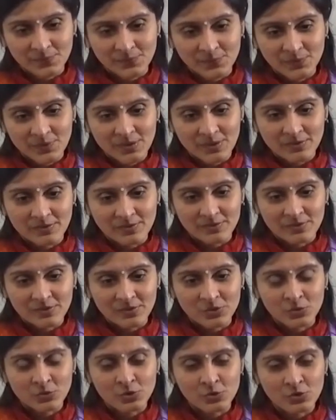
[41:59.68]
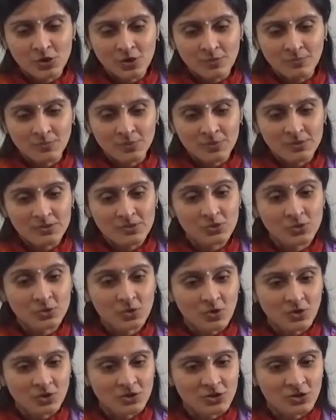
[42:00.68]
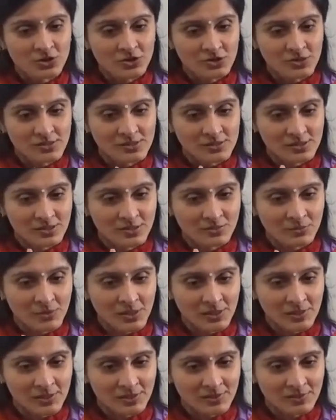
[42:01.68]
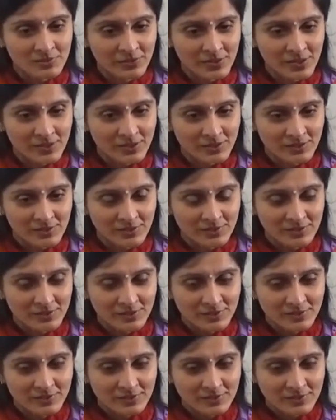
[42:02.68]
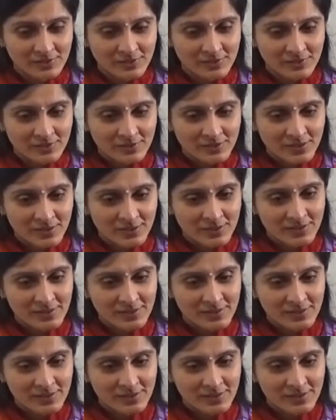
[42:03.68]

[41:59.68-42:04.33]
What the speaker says: Yeah? You drop this consciously being aware. Yeah?